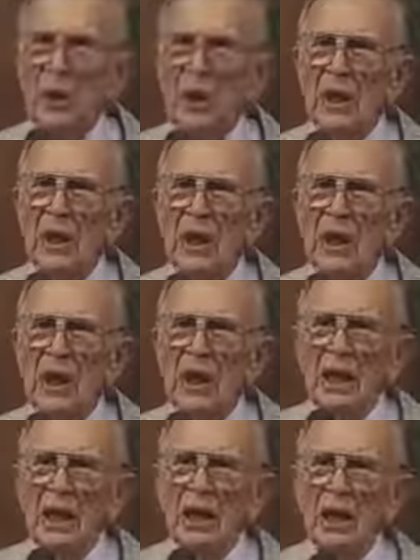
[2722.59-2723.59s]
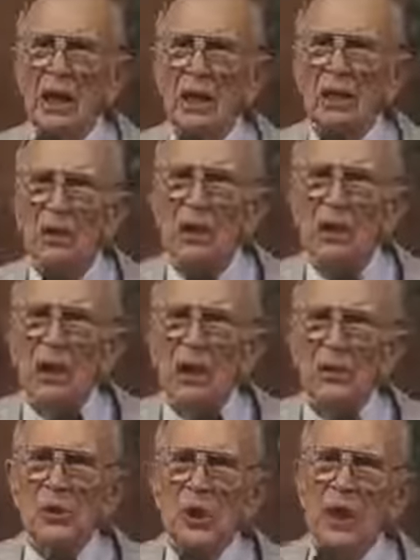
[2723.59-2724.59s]
one, uh,
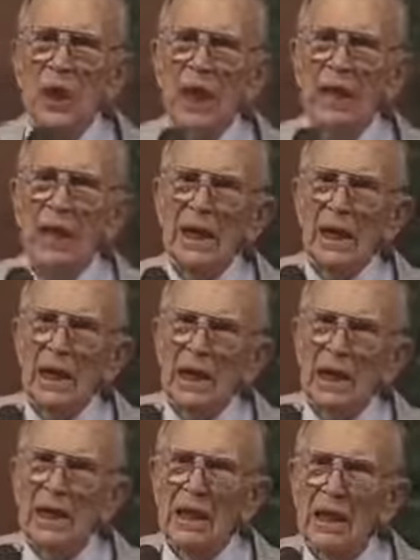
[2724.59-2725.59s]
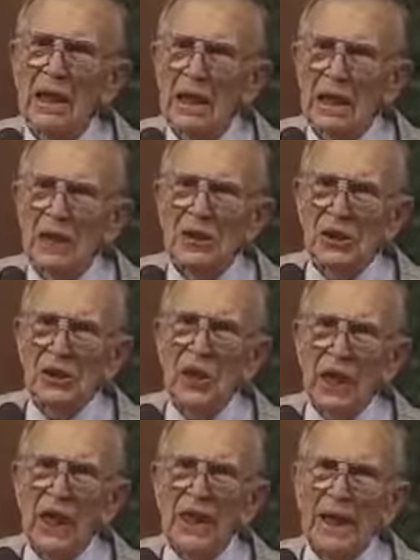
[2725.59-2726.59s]
there was a lady that, and she's a
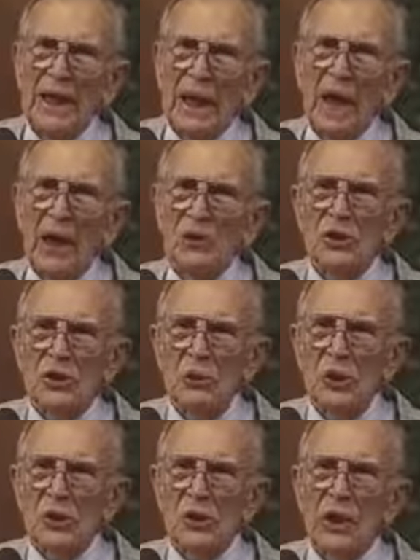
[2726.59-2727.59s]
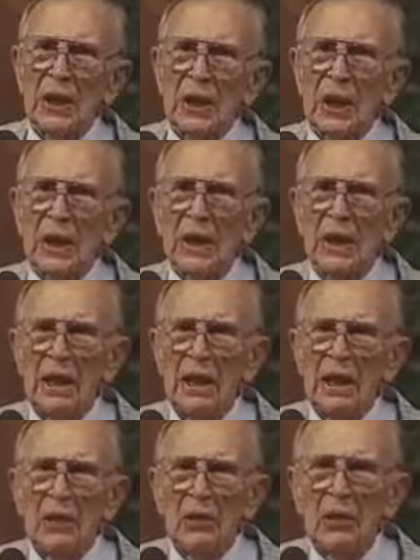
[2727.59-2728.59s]
lady now, she wasn't then,
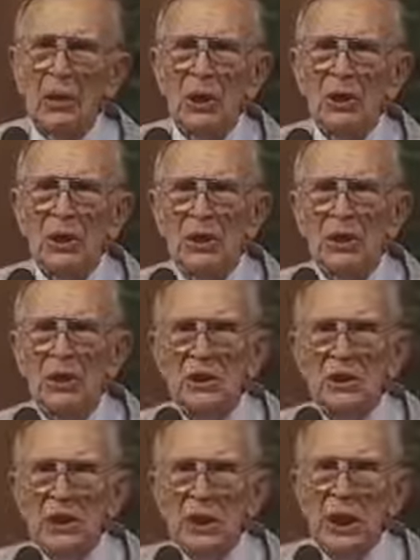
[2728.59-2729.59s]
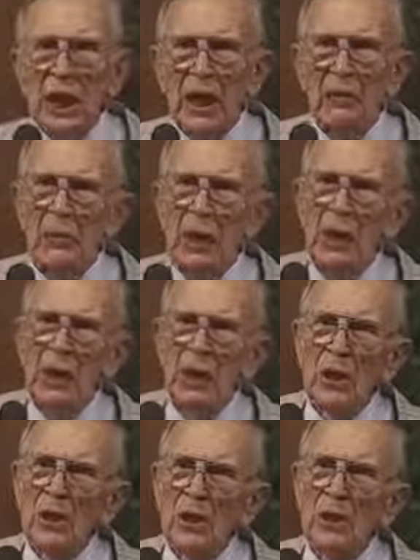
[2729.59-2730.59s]
when she came,
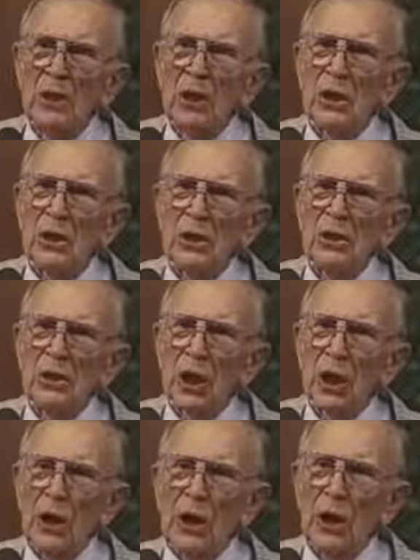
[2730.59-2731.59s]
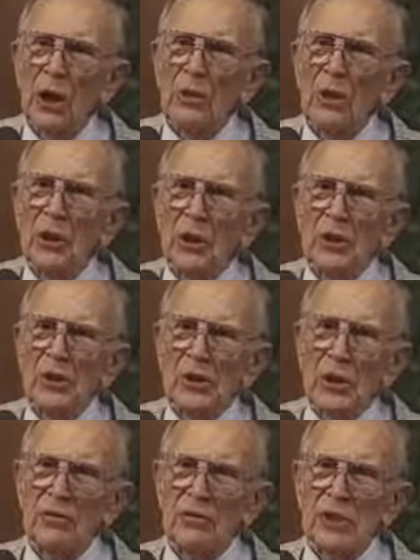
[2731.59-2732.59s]
to, uh, started coming to the
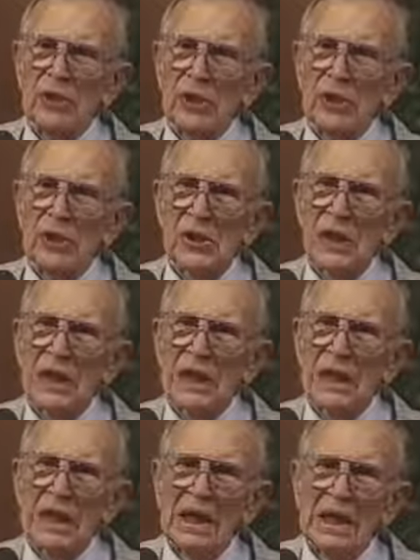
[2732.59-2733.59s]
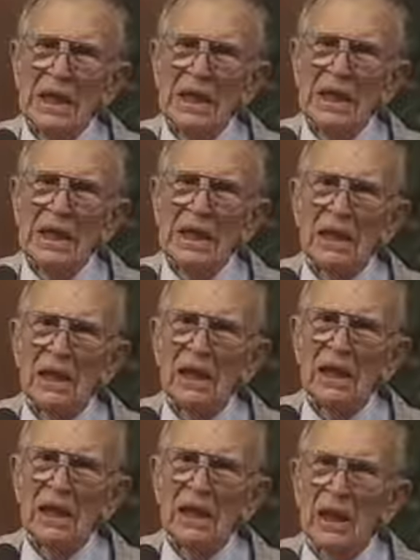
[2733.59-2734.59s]
services. Uh,
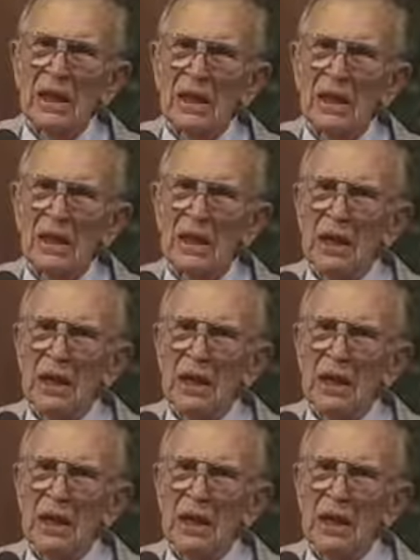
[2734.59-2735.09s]
and uh,